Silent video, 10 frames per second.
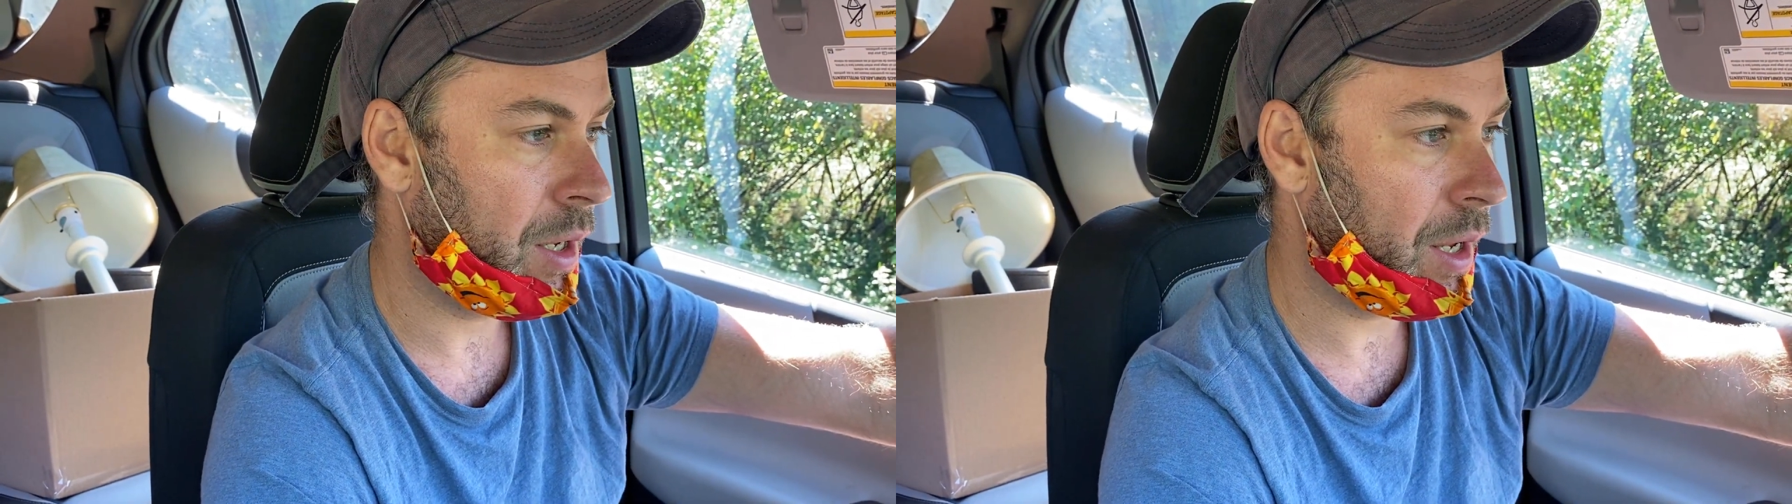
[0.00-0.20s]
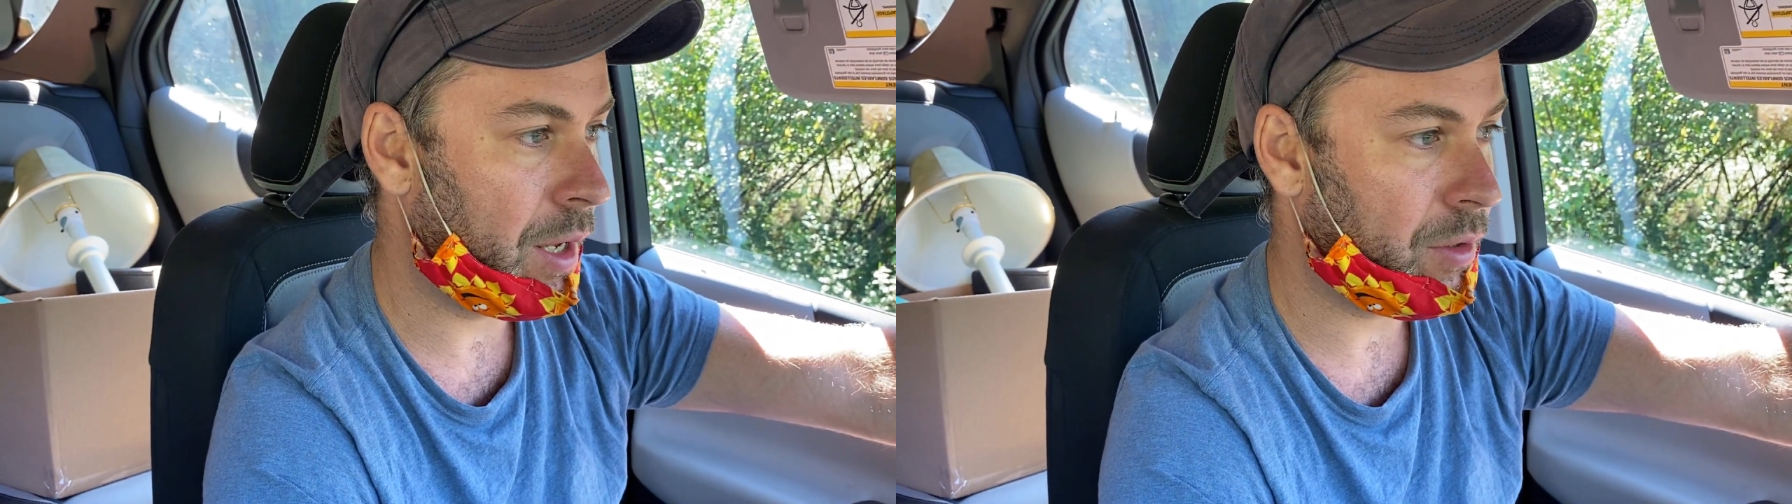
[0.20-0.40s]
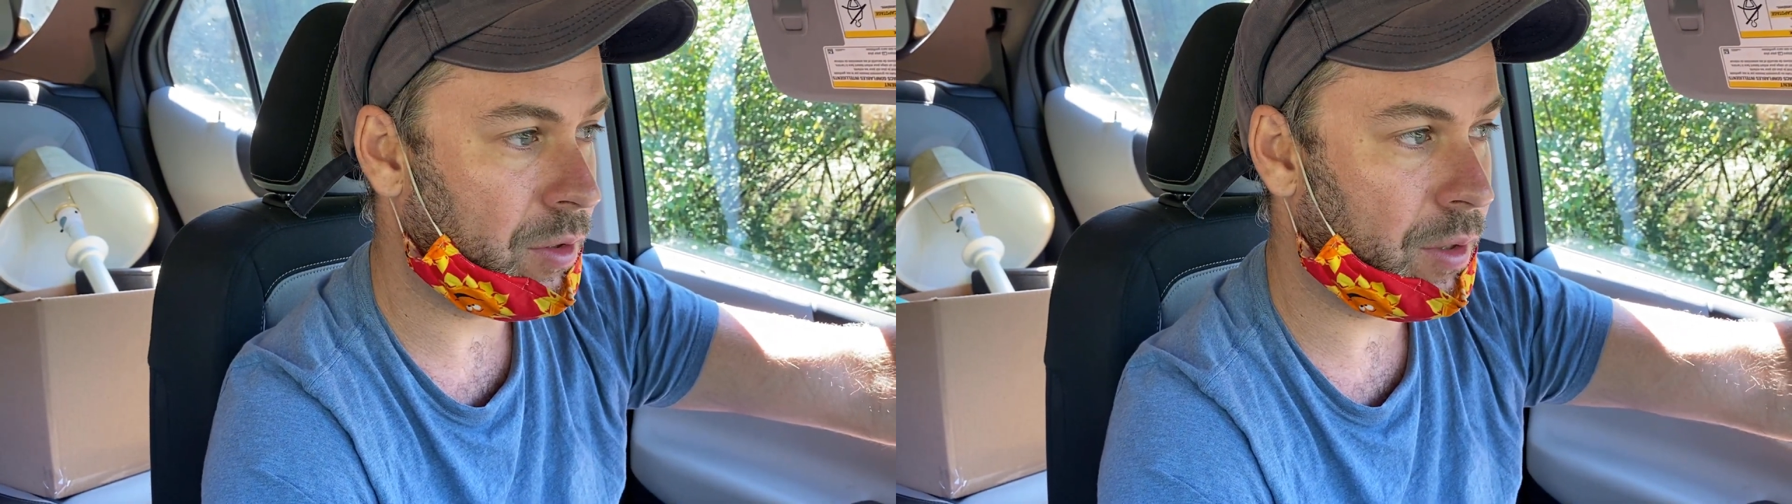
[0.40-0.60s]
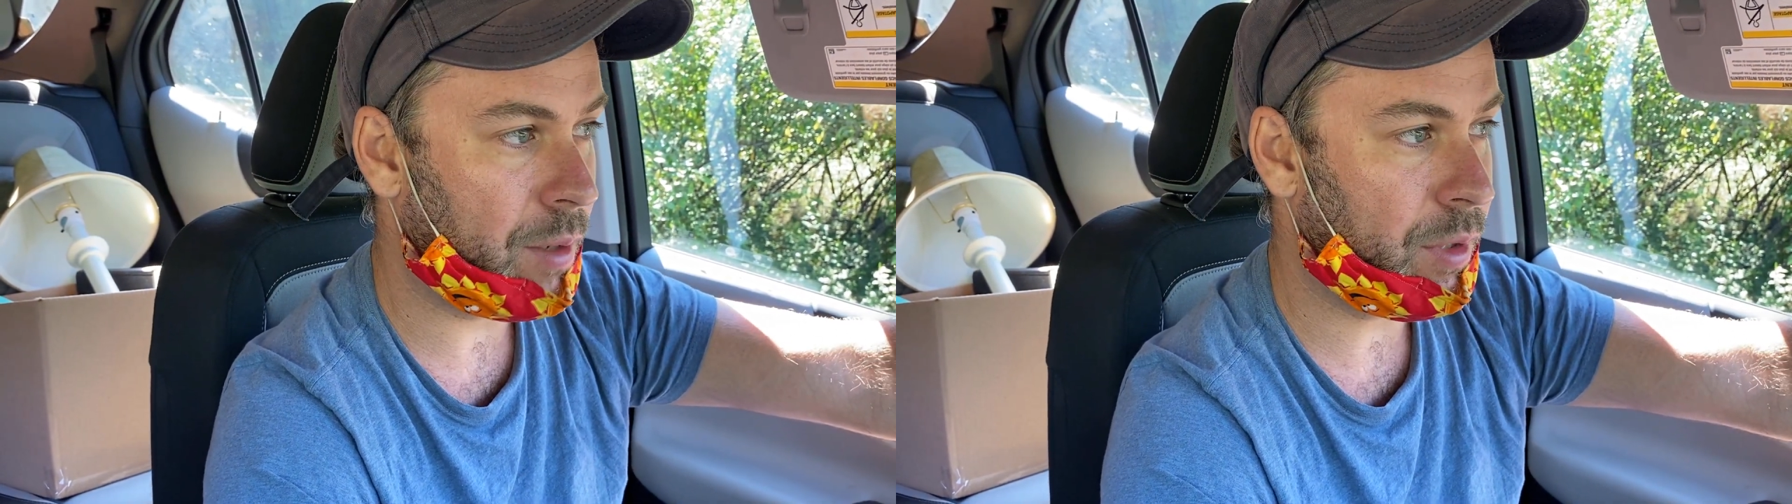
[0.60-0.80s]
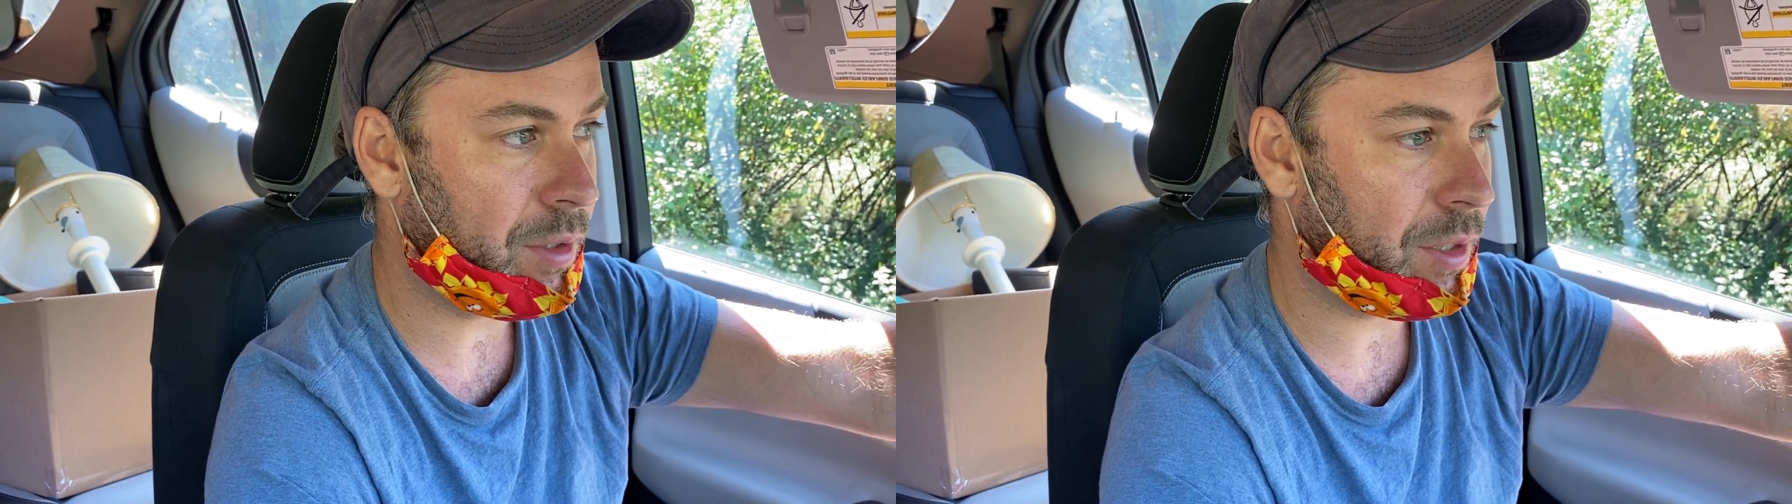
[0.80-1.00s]
And so
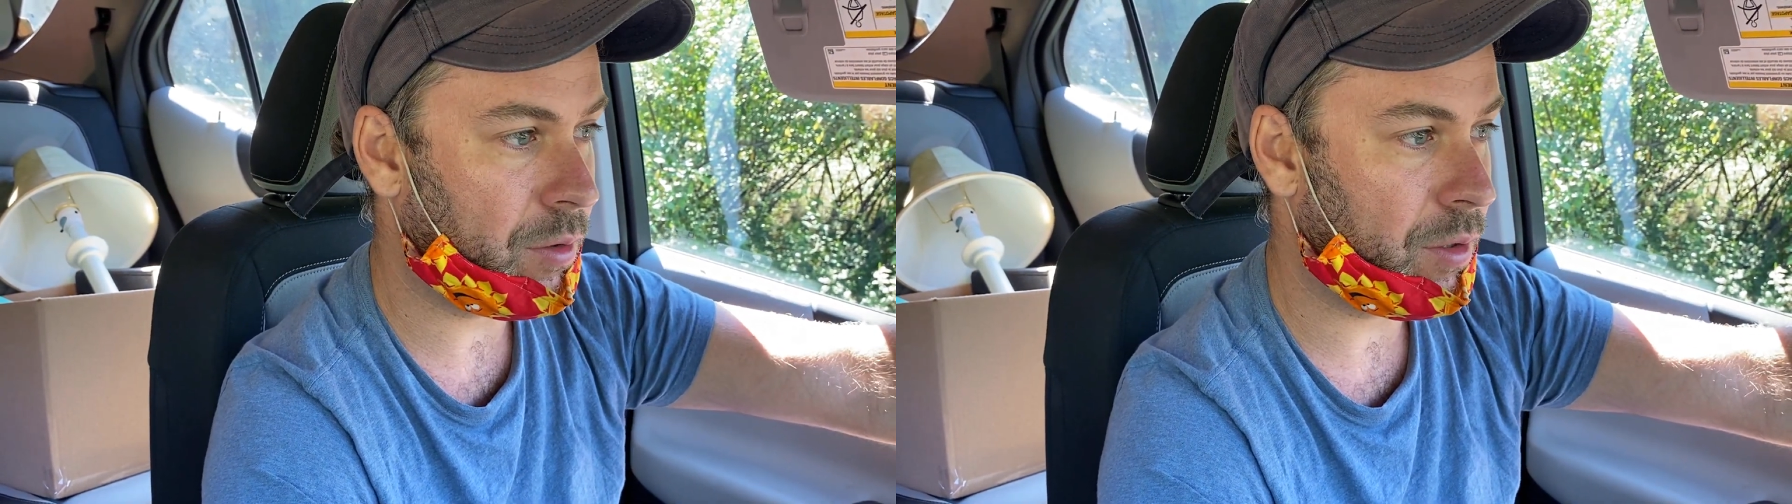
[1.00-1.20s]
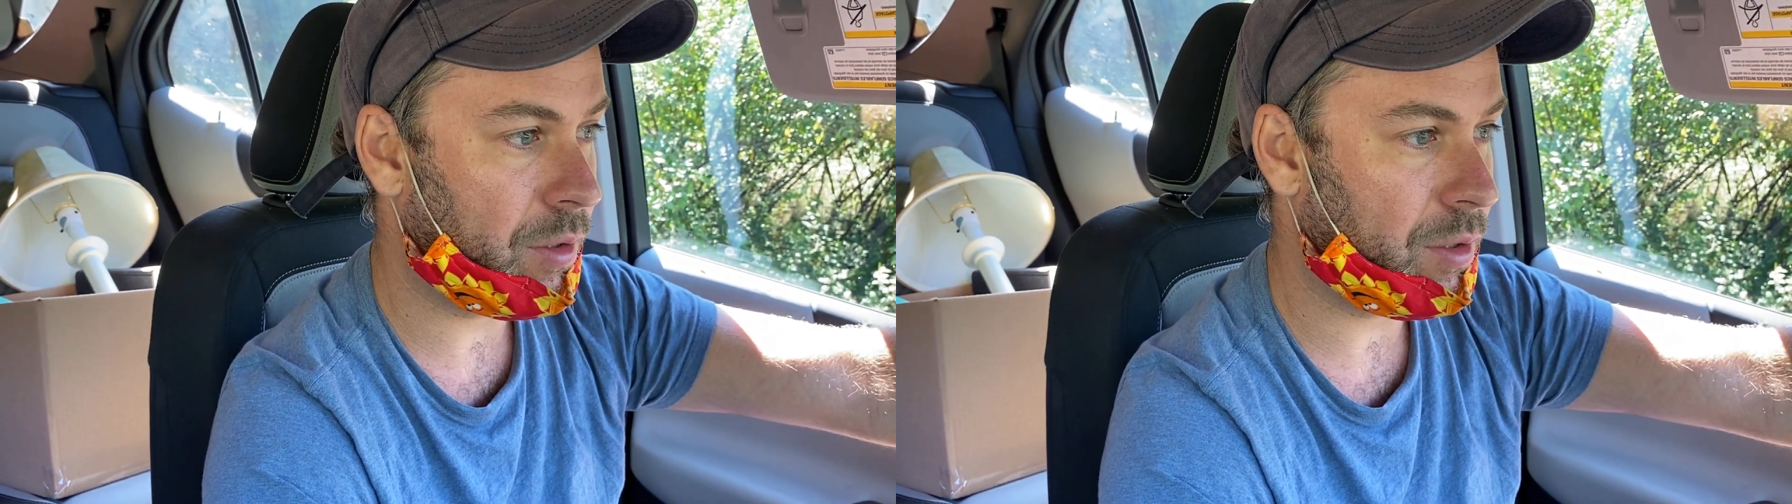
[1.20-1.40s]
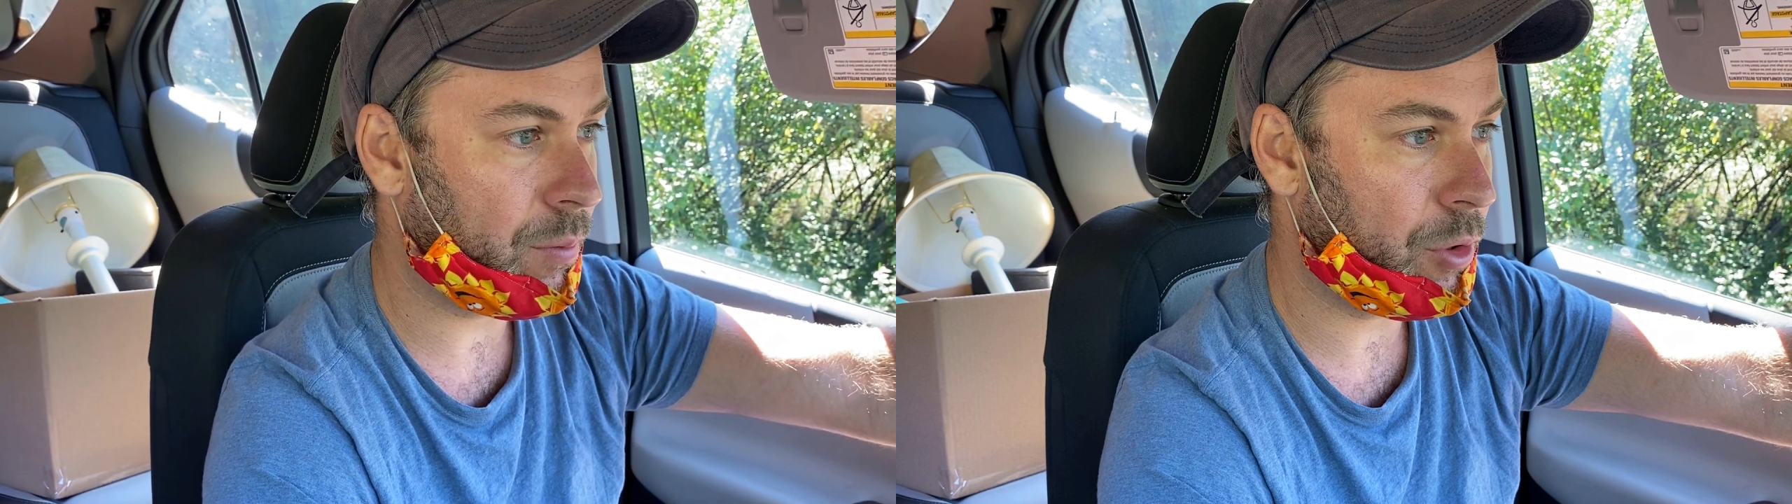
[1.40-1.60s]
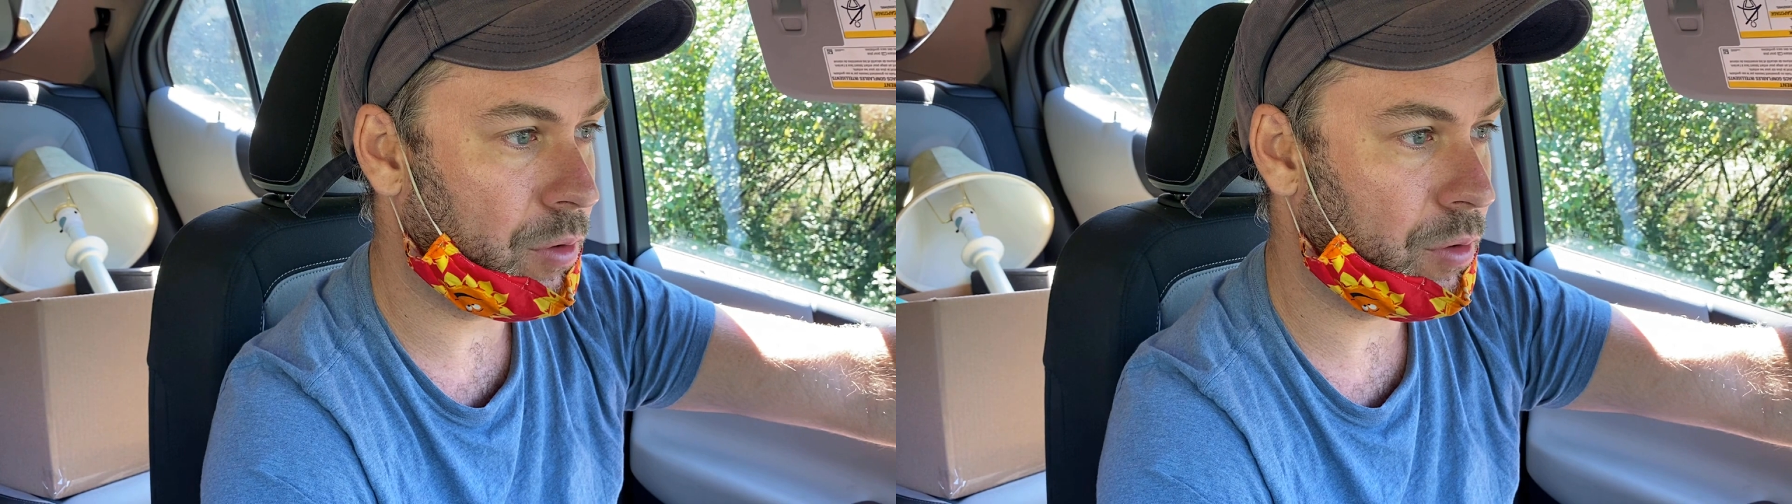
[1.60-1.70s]
that means that during the summer,